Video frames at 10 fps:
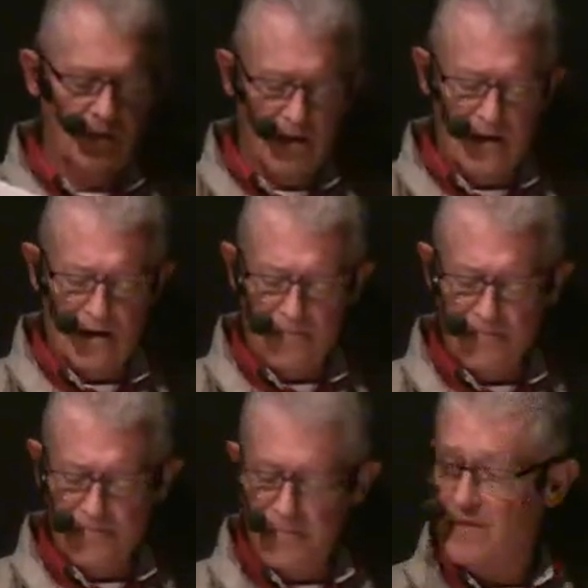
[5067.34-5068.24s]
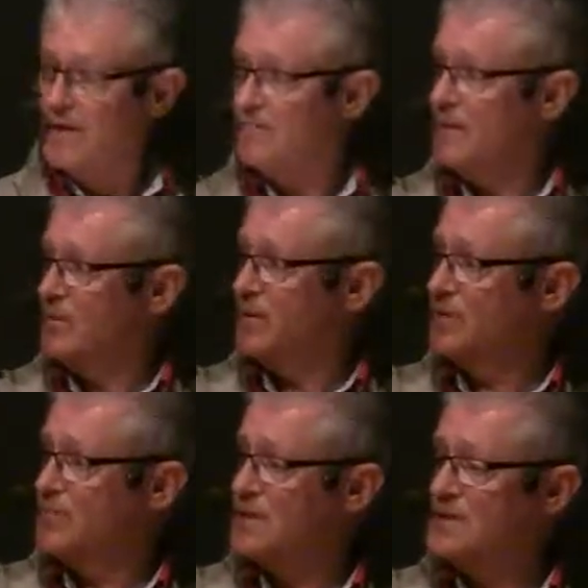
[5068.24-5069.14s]
Um, they, they put the
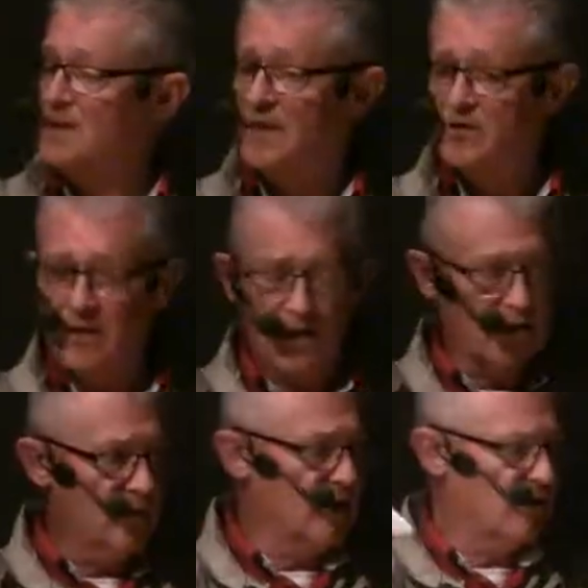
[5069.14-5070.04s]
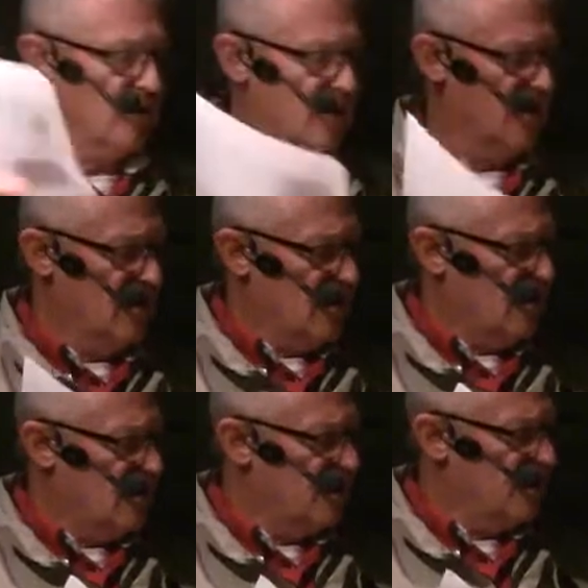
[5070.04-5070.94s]
presentation together, by the way.
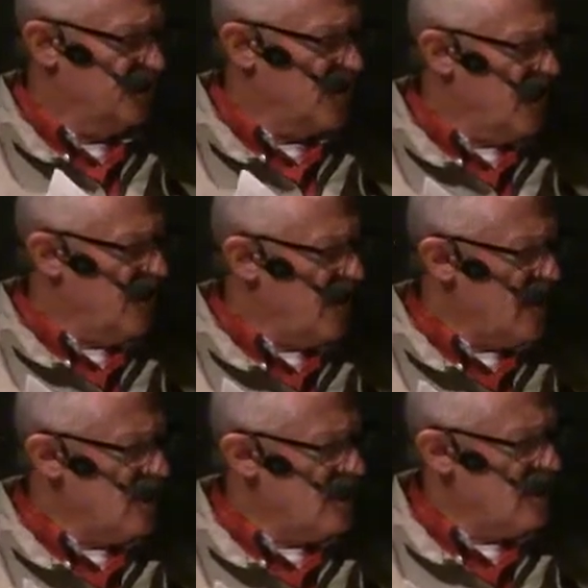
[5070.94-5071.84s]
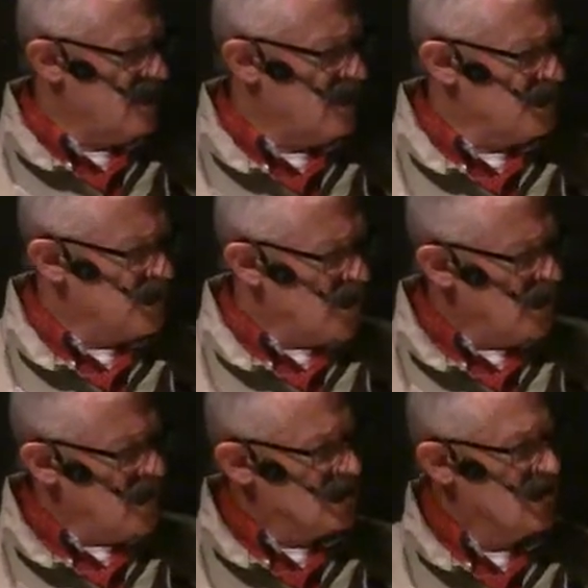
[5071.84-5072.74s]
Um, and they, um,
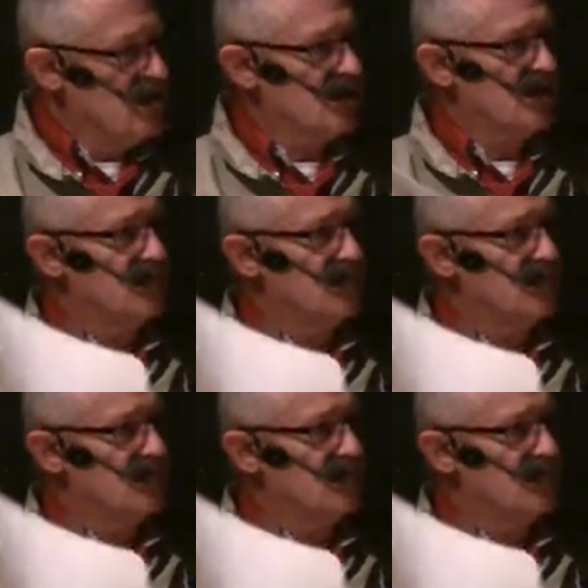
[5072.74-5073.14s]
so this is